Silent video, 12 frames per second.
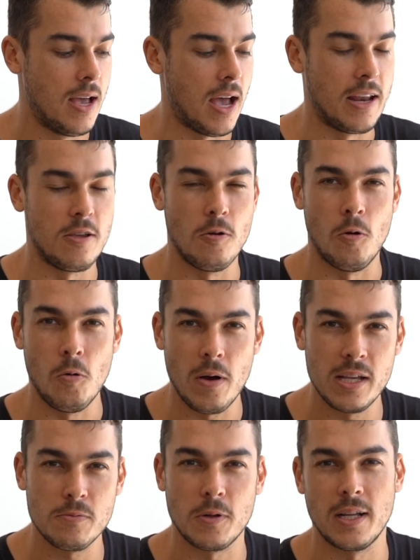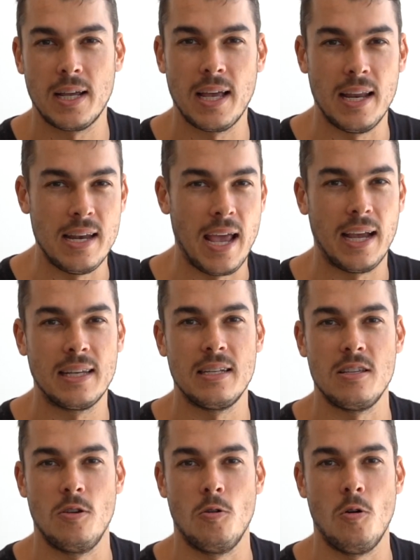And you always want to connect
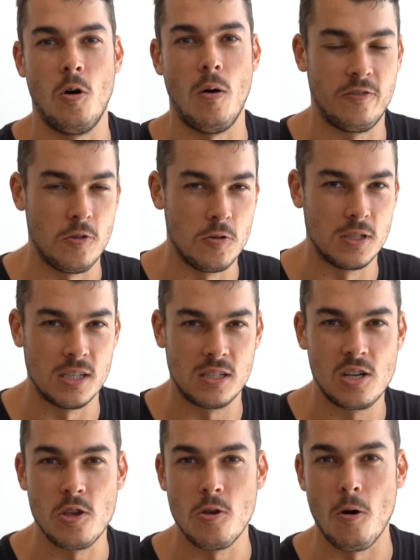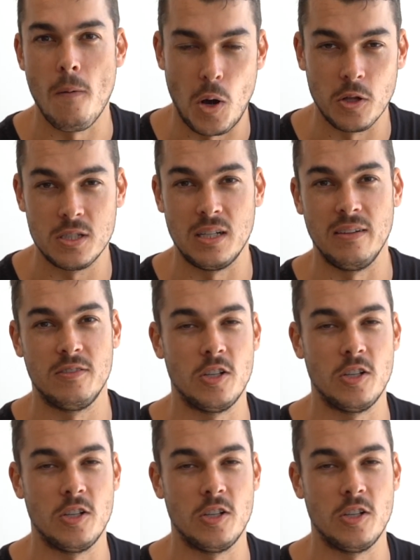your fuses to your positive